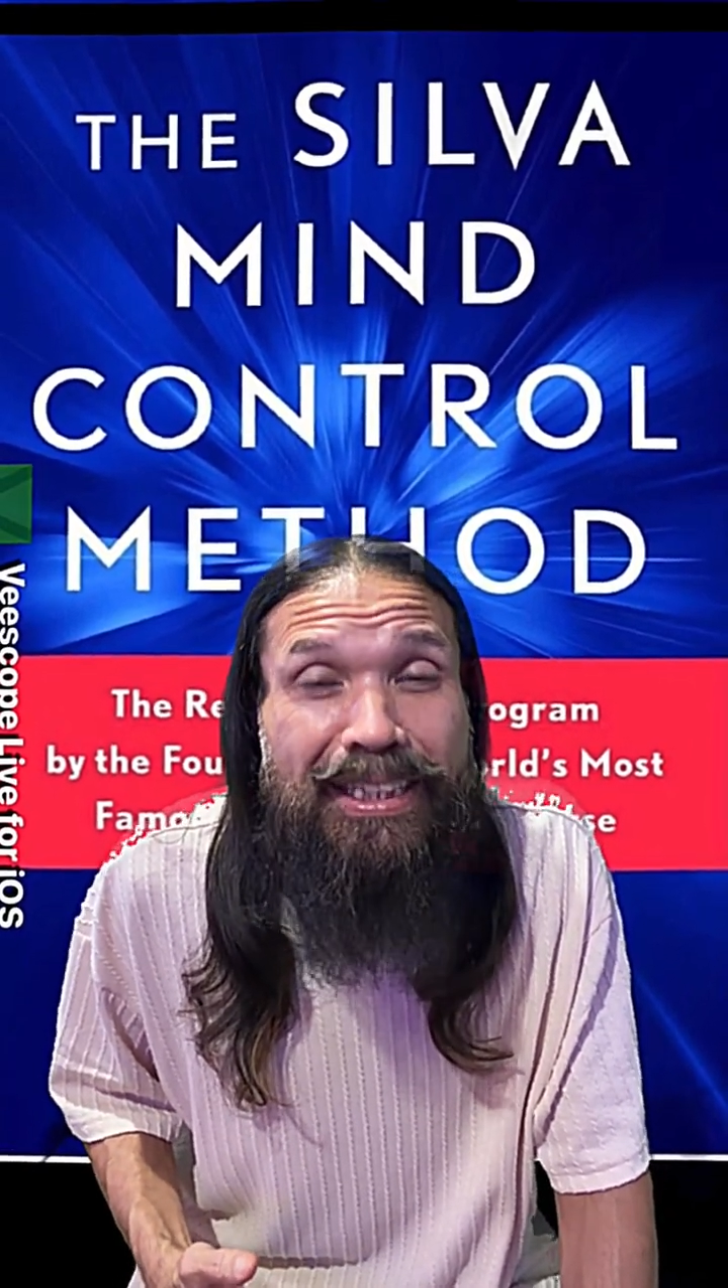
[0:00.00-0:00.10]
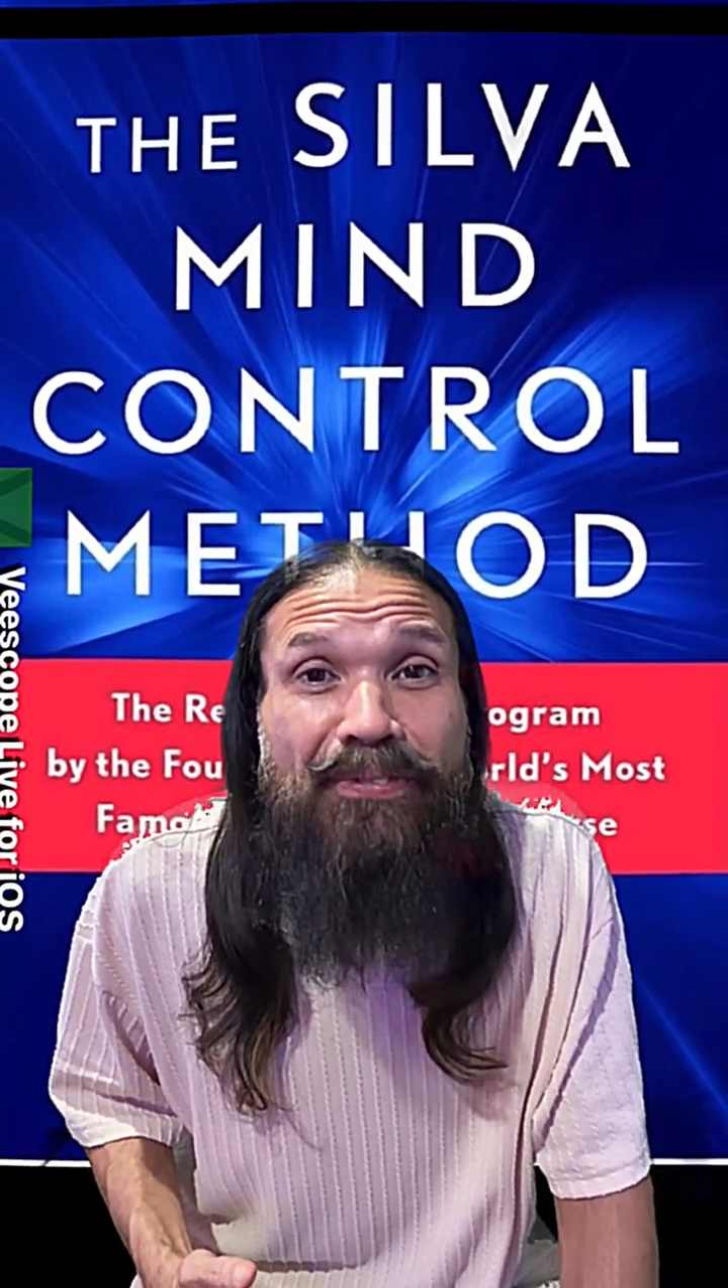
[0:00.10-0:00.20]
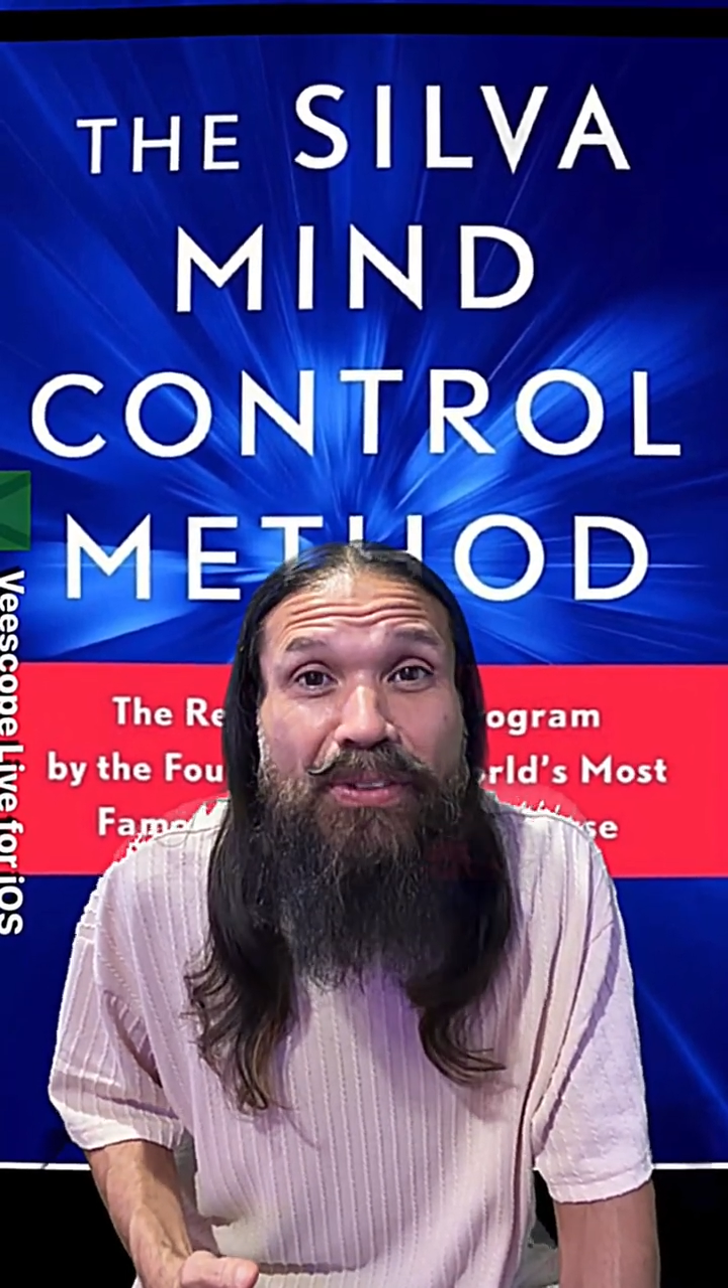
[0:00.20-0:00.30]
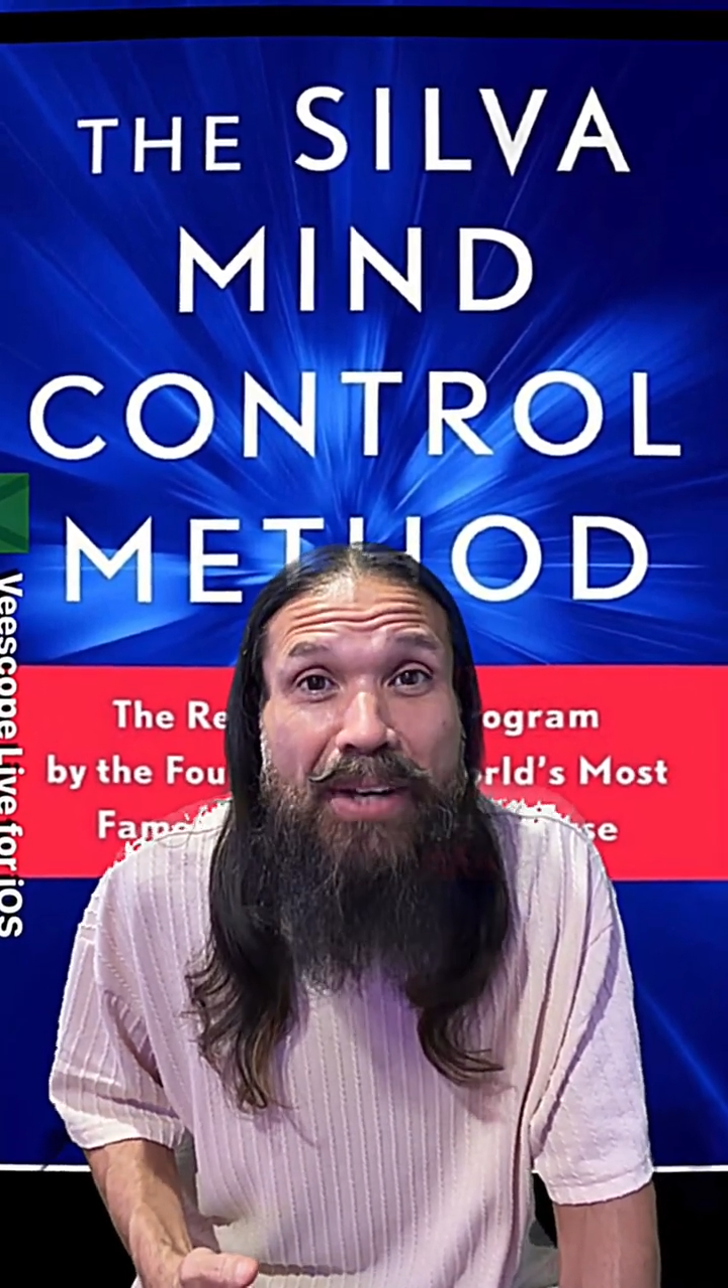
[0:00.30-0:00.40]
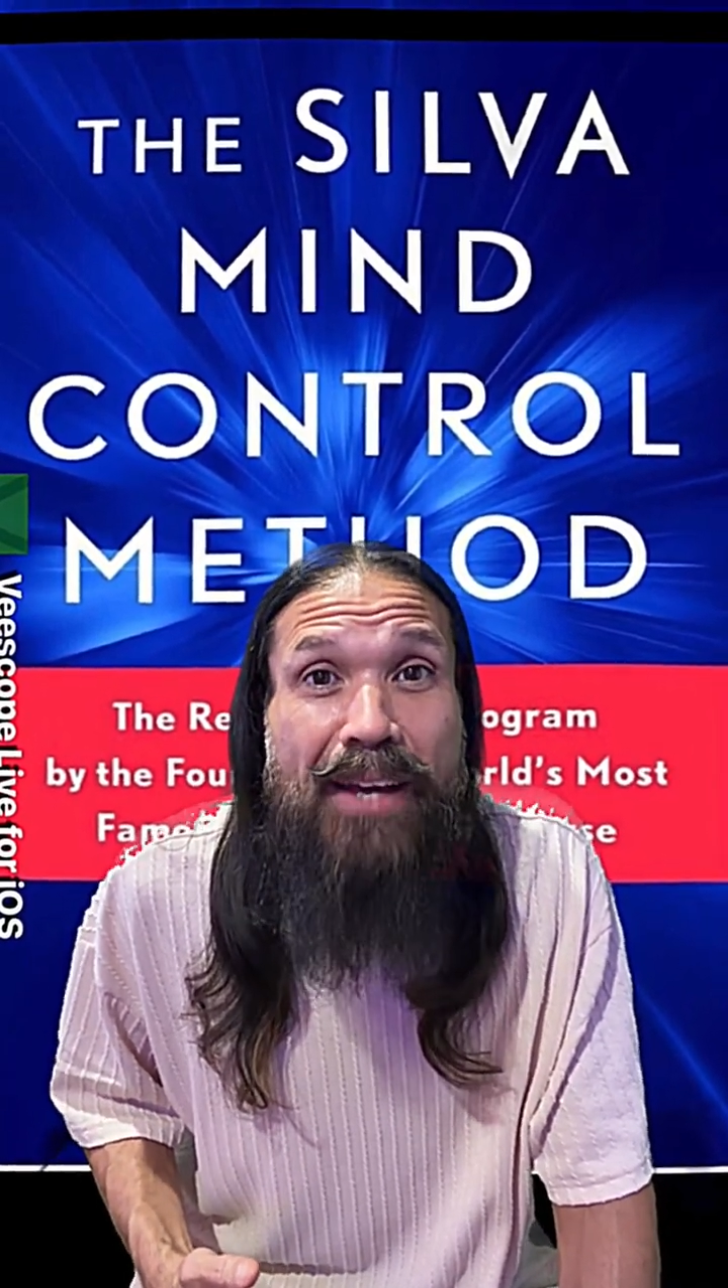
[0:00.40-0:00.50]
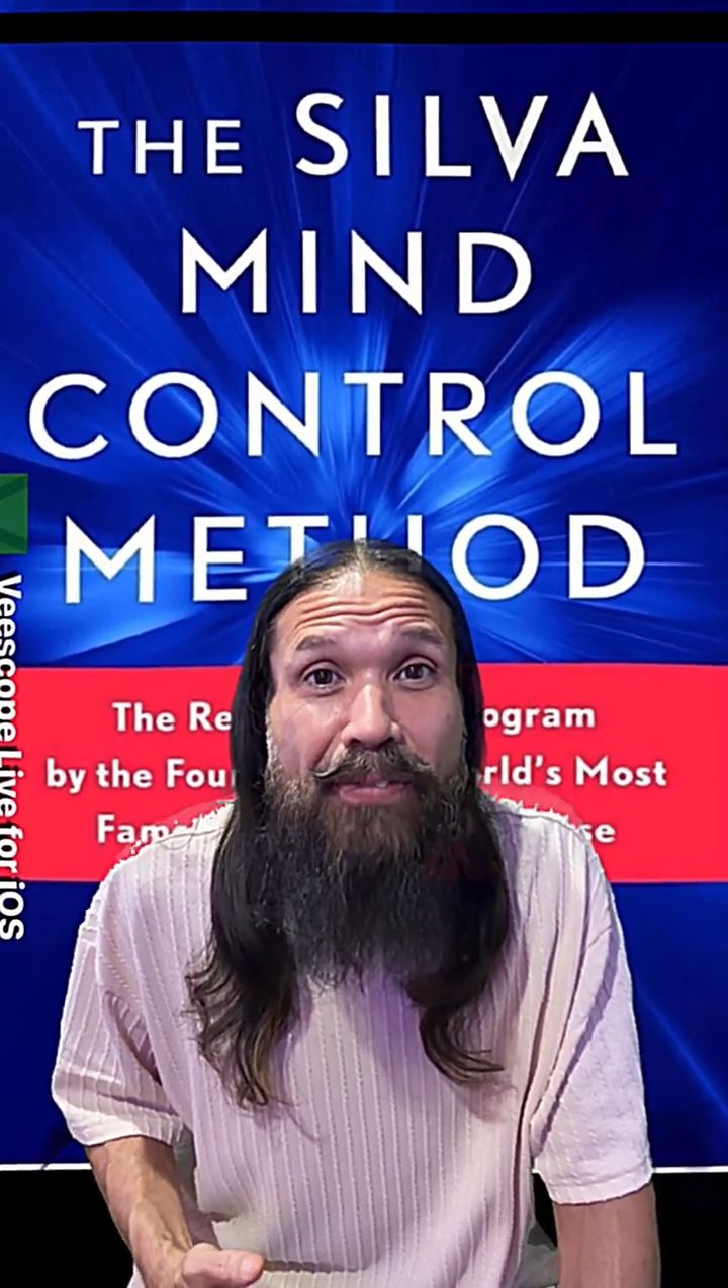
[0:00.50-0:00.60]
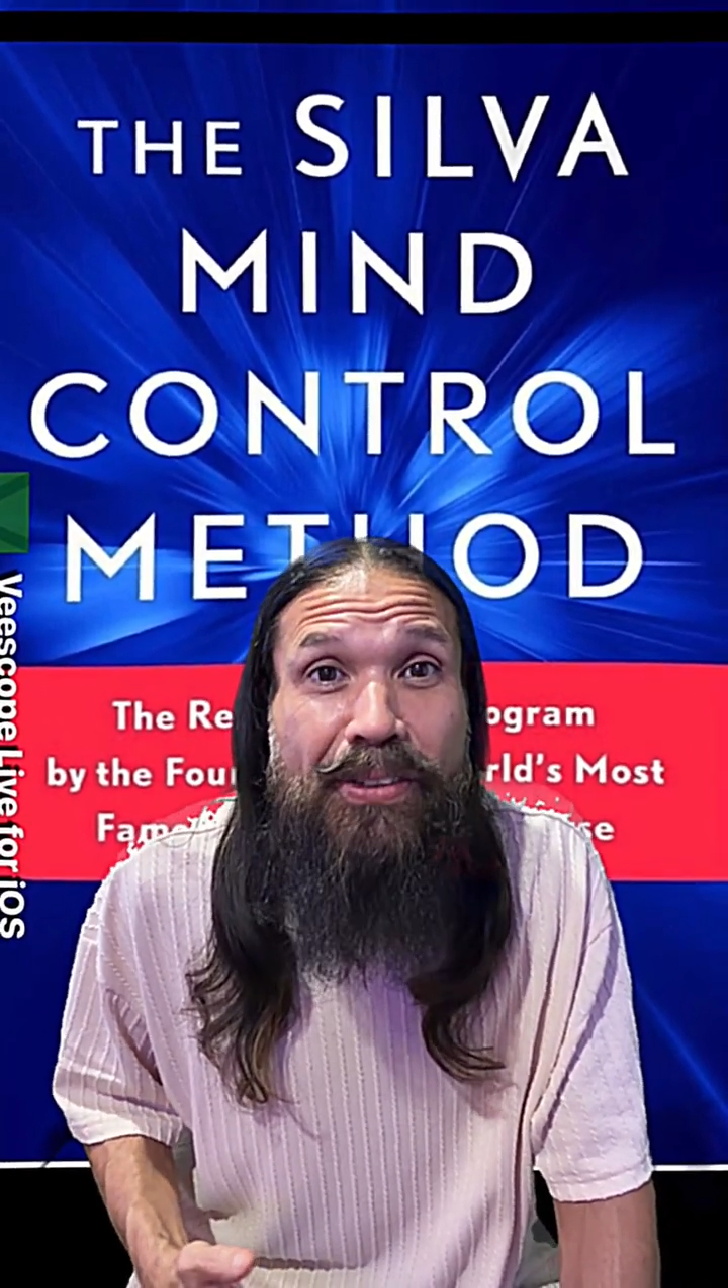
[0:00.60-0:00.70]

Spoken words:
Have you ever